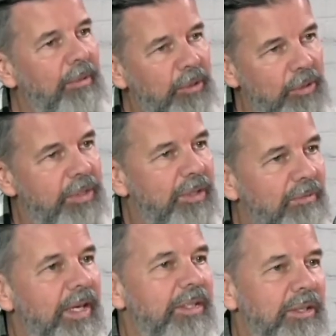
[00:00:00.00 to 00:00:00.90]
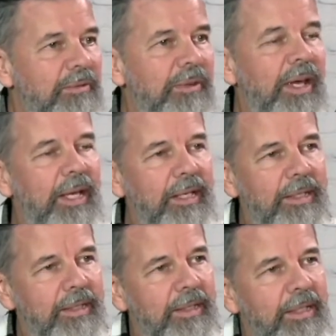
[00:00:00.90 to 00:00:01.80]
do this invasive thing.
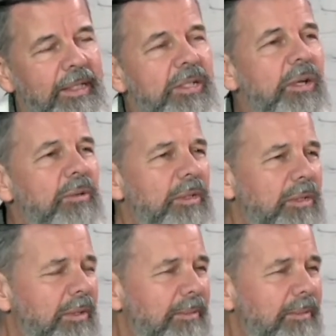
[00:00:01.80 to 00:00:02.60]
Yeah. So